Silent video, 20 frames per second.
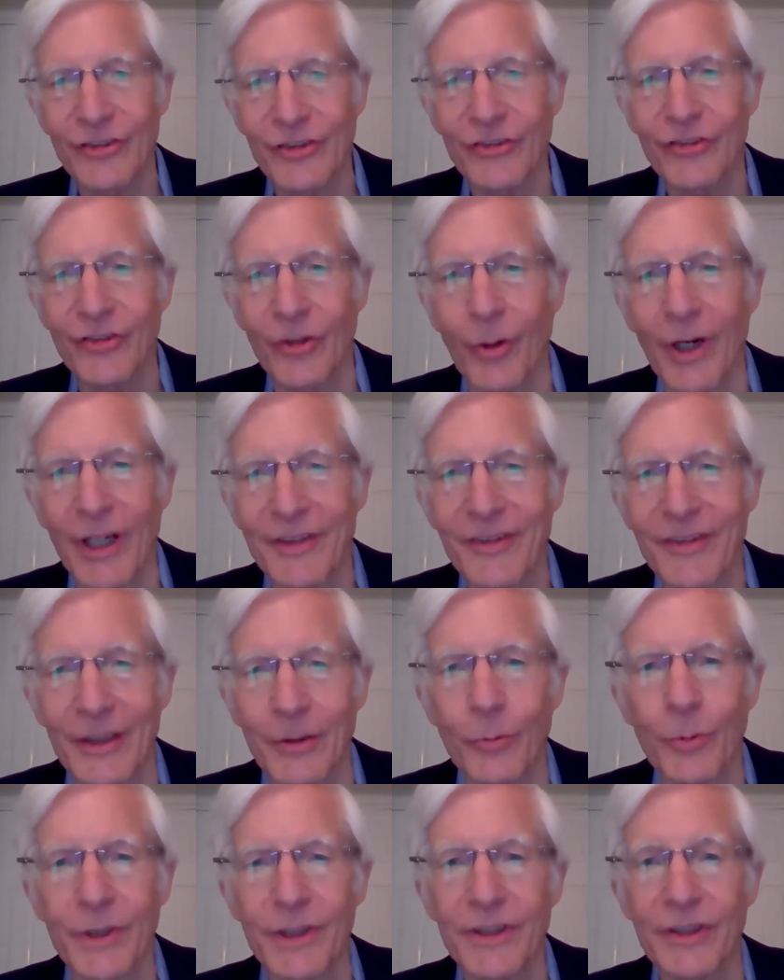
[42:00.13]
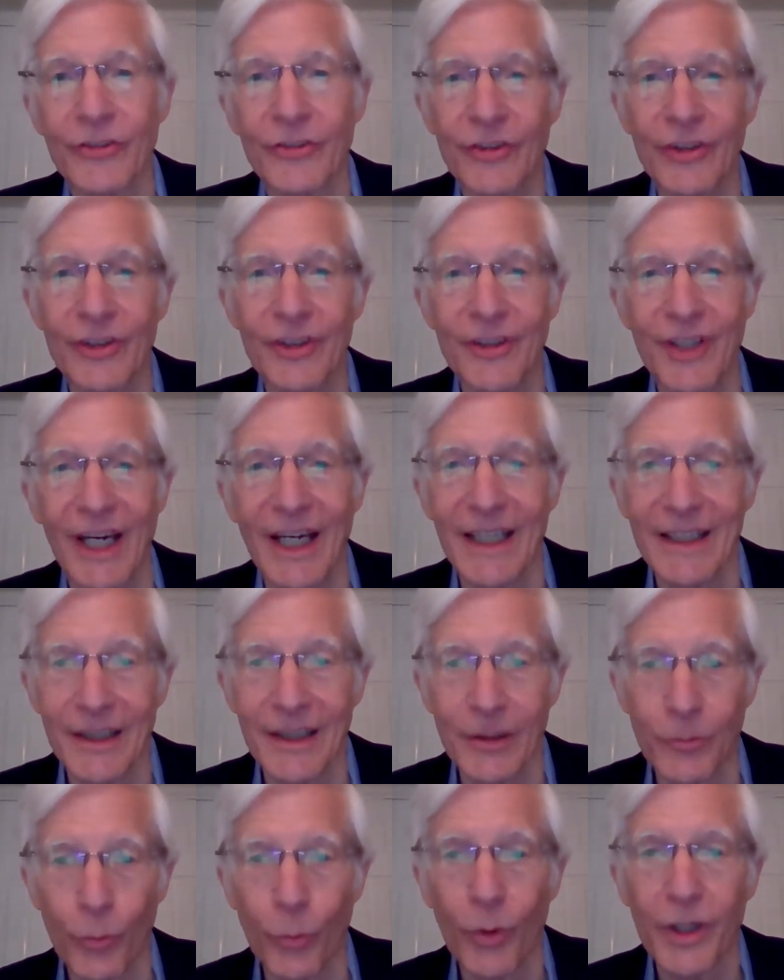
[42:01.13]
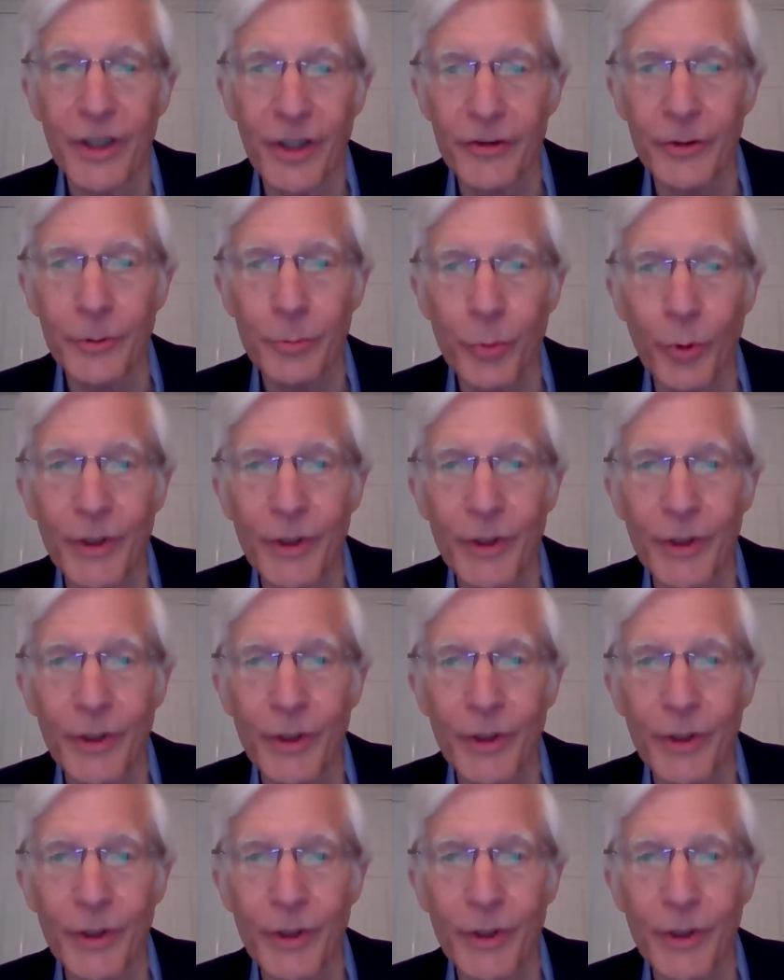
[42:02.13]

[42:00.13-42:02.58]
So I think we can see that. And one